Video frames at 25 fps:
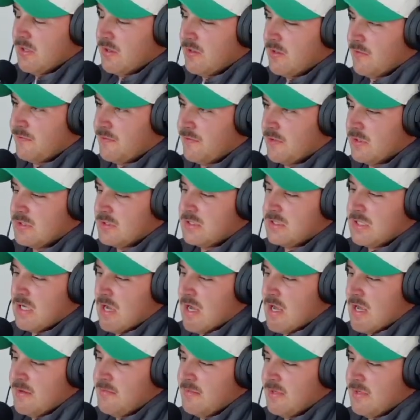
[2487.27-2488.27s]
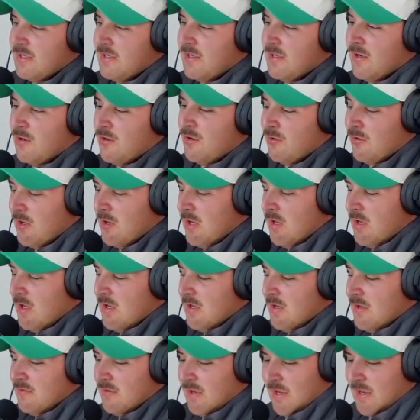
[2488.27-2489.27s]
first time and go,
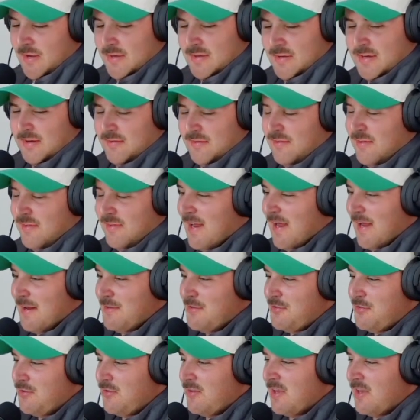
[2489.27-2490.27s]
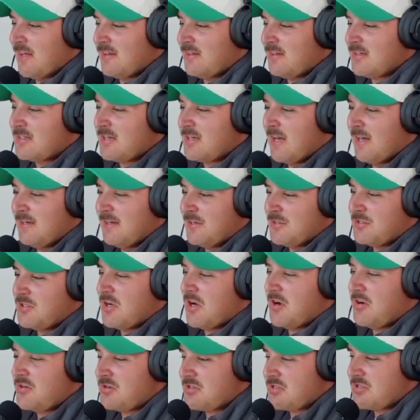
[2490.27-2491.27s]
I can't do that. This guy doesn't
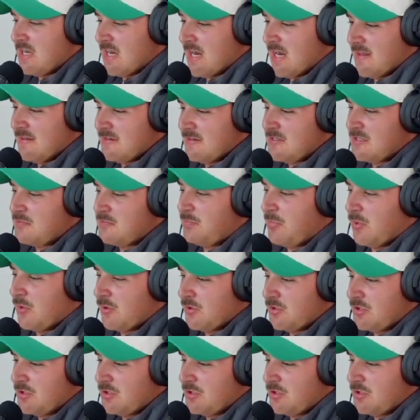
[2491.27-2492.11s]
understand. This is bullshit.